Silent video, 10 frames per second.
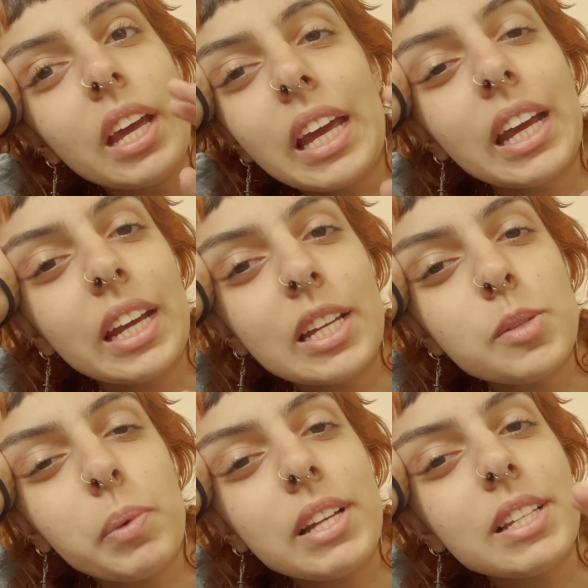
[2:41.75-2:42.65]
It is
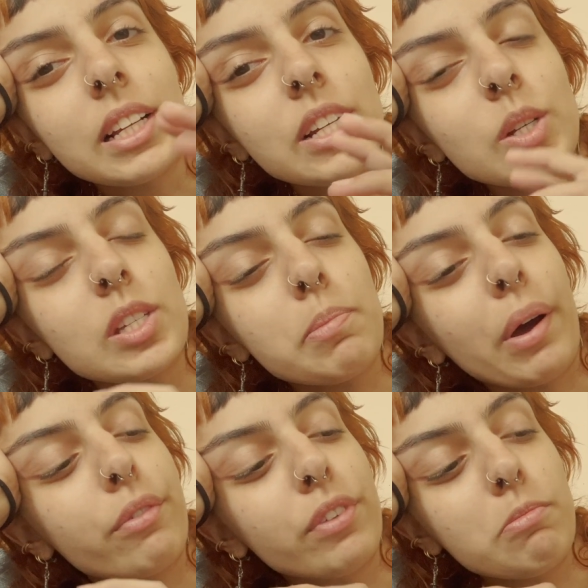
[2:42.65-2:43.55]
basically just
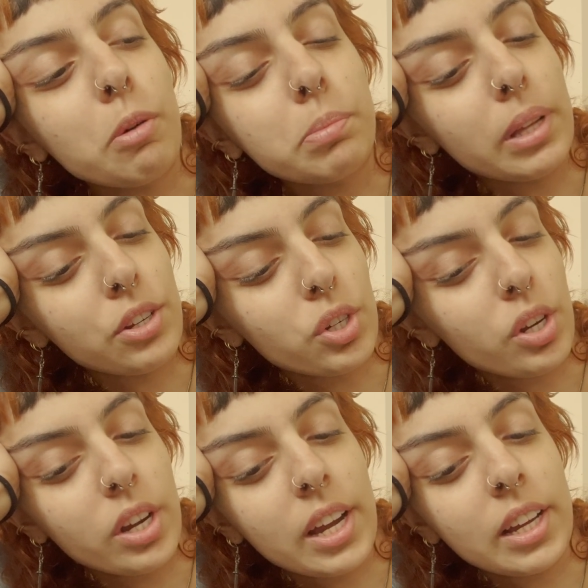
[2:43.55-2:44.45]
about female pleasure
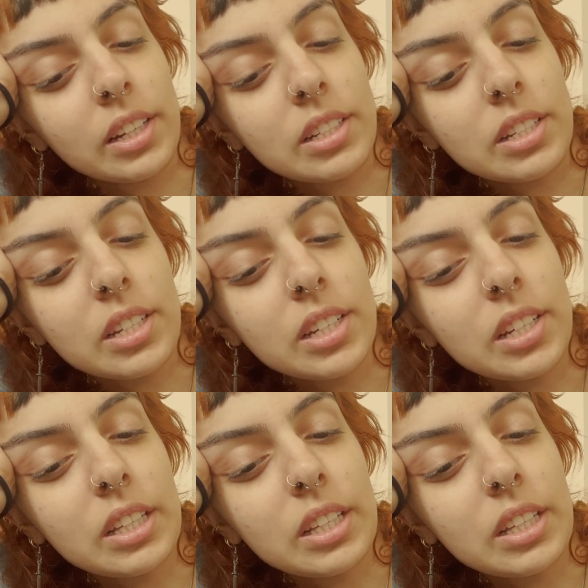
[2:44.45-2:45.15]
and